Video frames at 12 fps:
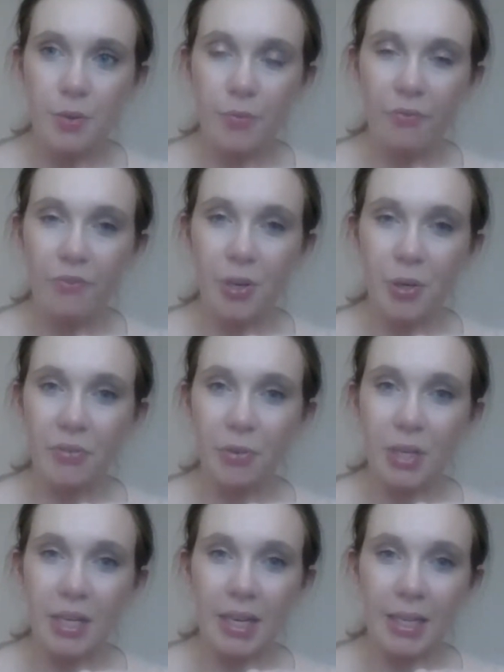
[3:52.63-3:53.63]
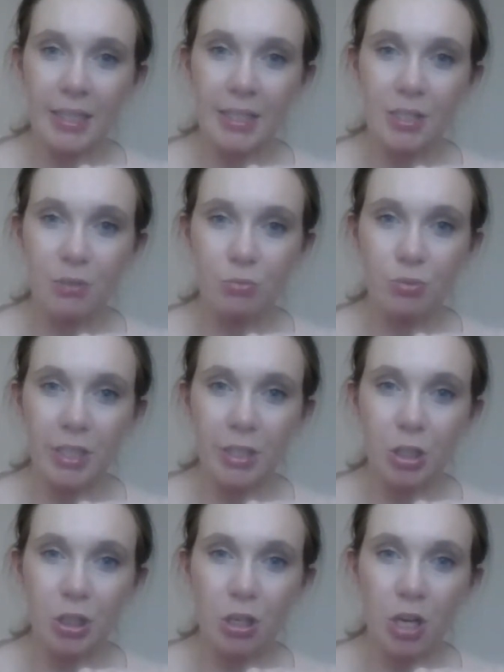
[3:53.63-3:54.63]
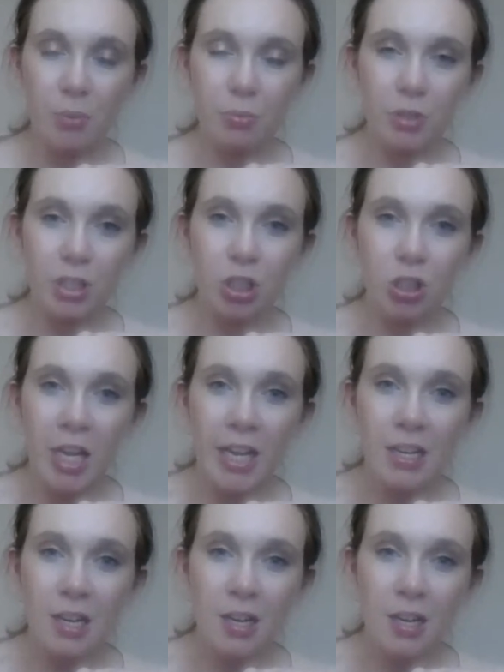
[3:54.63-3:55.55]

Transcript: very very nice reddish coppery shade.